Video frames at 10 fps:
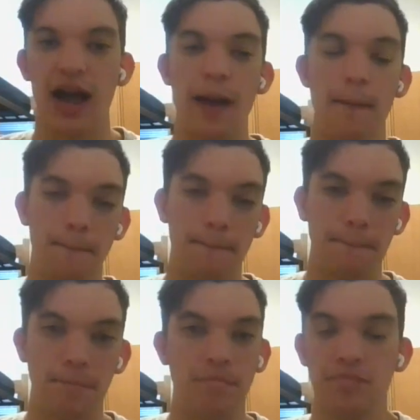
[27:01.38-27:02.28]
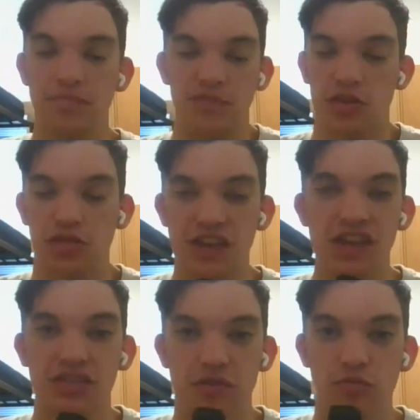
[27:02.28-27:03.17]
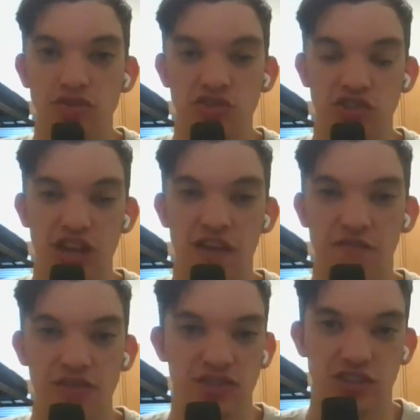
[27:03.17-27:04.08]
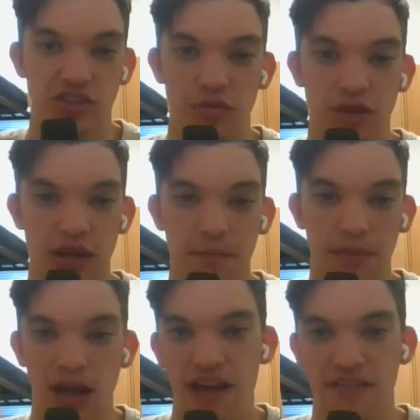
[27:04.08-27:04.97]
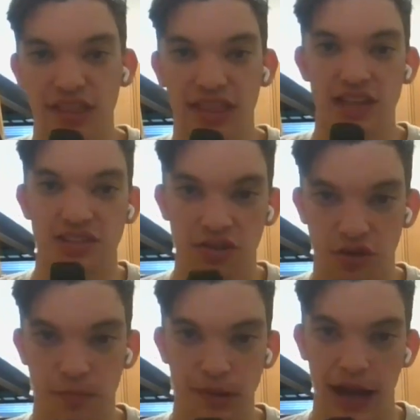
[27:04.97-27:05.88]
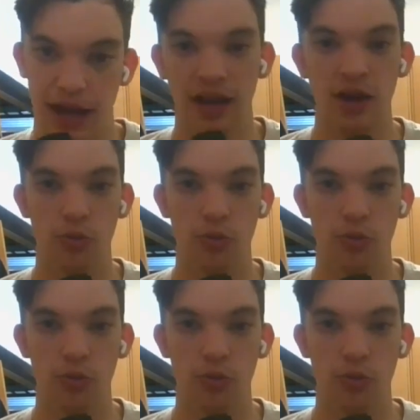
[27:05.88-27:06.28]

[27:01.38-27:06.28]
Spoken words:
out and dethrone San Francisco and company, I think it's a good pick.